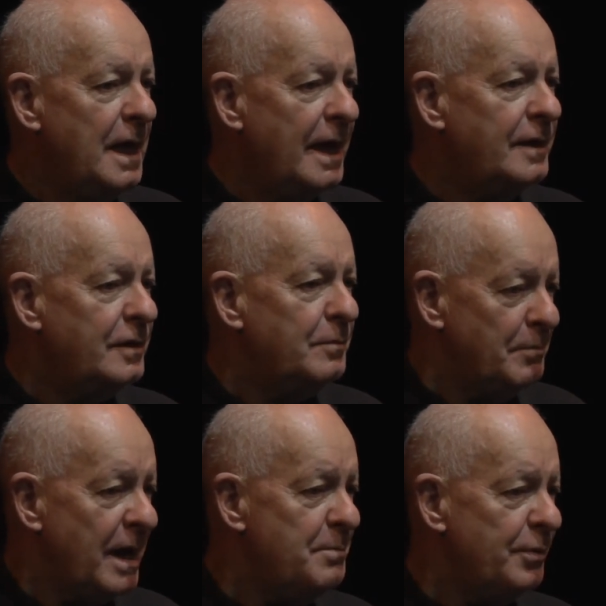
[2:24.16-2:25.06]
and
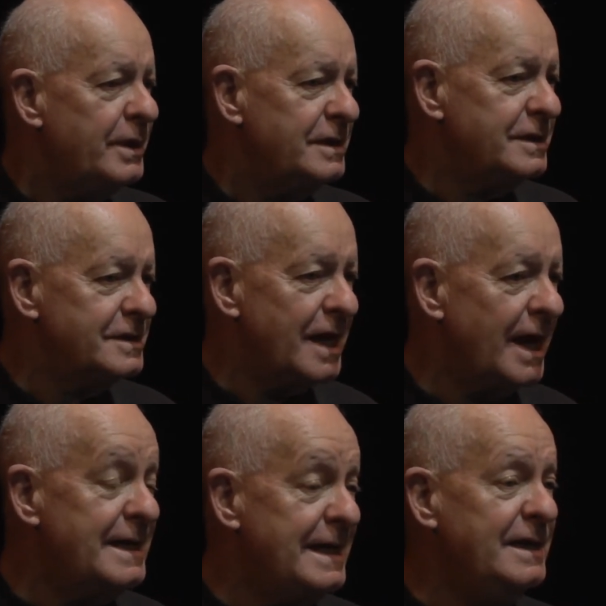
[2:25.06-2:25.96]
my point is, I
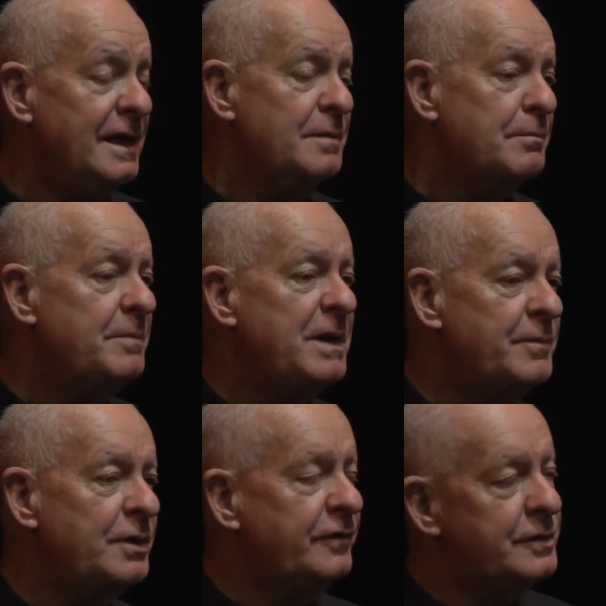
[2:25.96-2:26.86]
need, maybe I'm
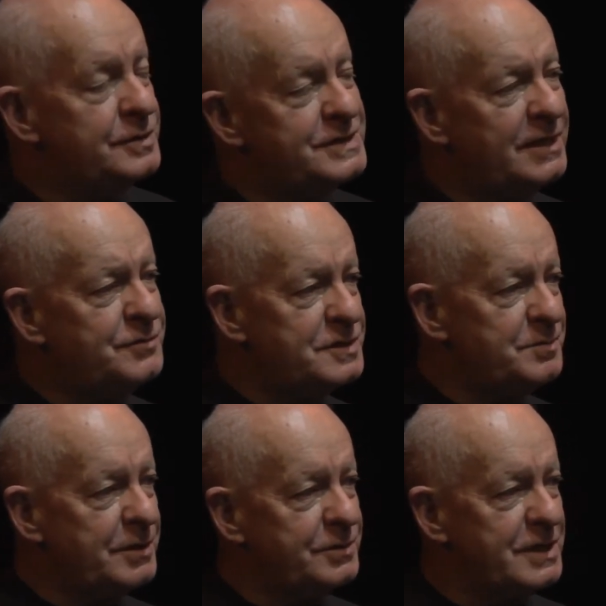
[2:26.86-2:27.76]
not a very good satirist
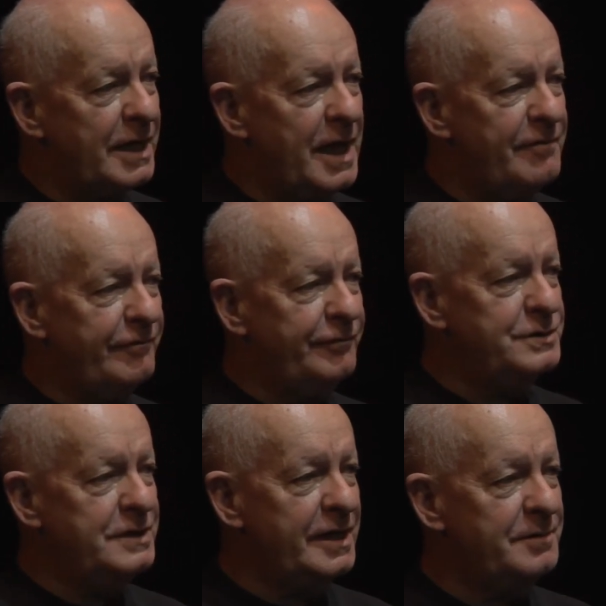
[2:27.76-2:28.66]
because I have a
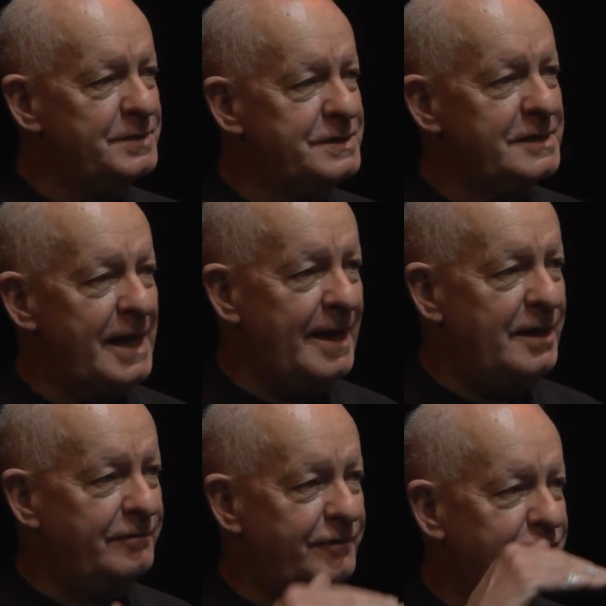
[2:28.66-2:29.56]
49% anger,
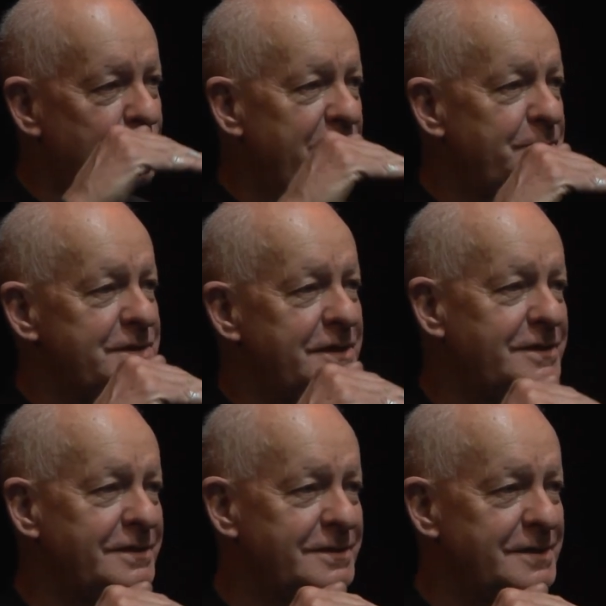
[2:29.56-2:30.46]
51%
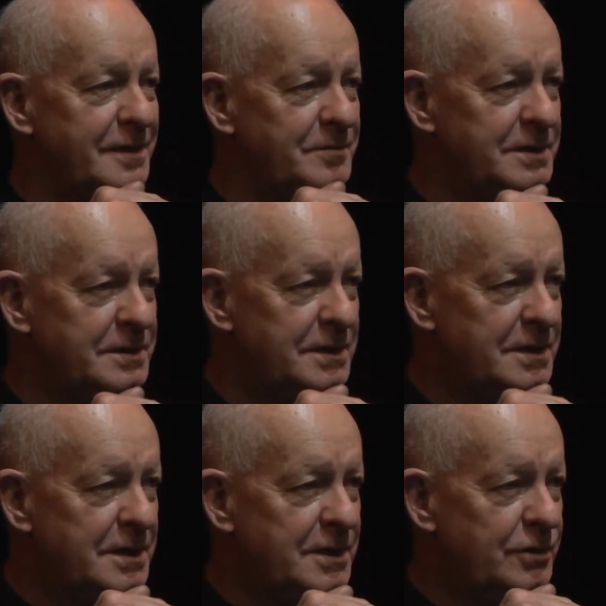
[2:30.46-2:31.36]
entertainment.
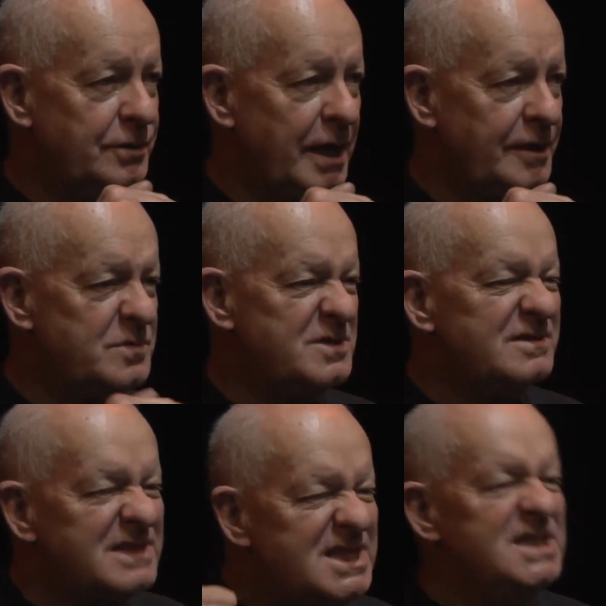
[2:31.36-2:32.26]
You know, I don't want to,
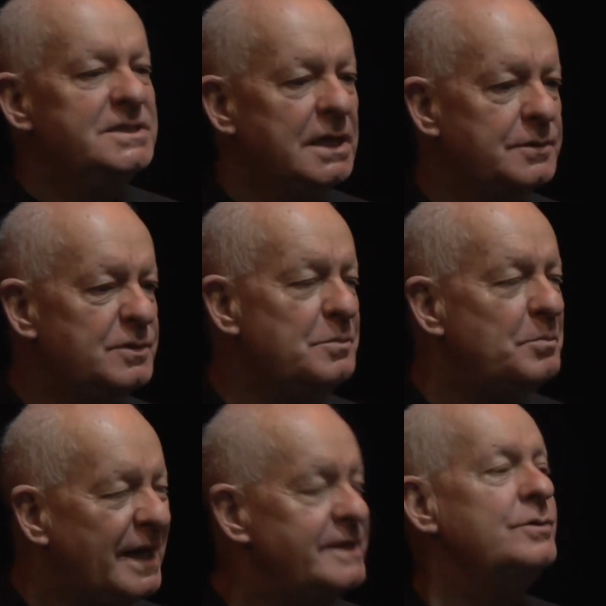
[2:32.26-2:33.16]
ooh, I don't want to
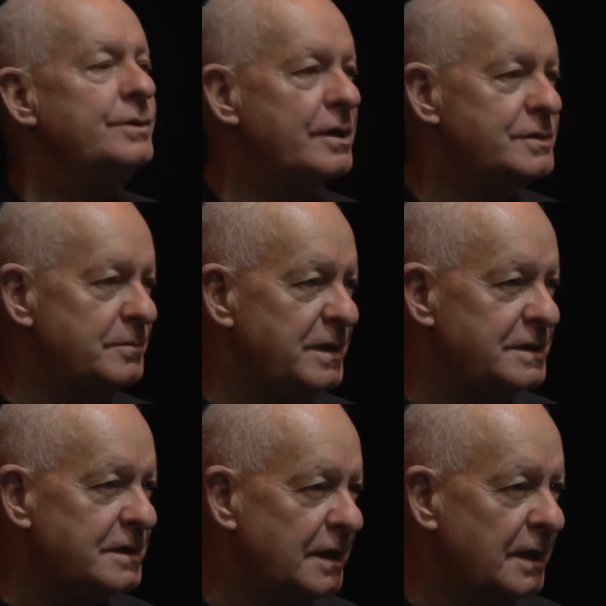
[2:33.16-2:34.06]
bloody your nose
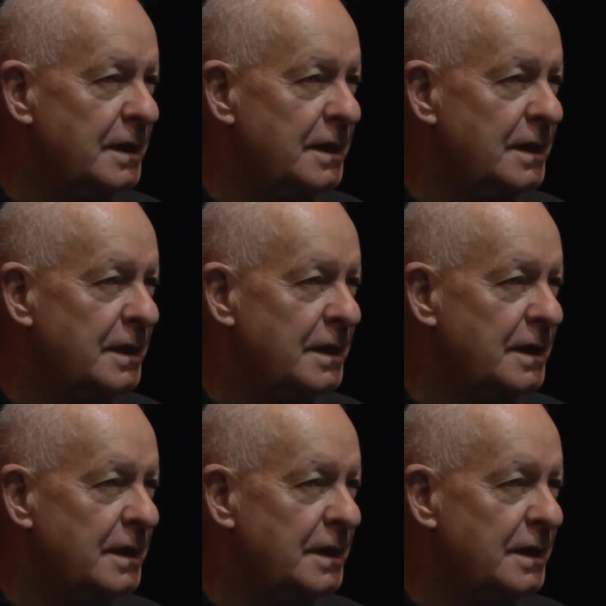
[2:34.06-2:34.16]
immediately.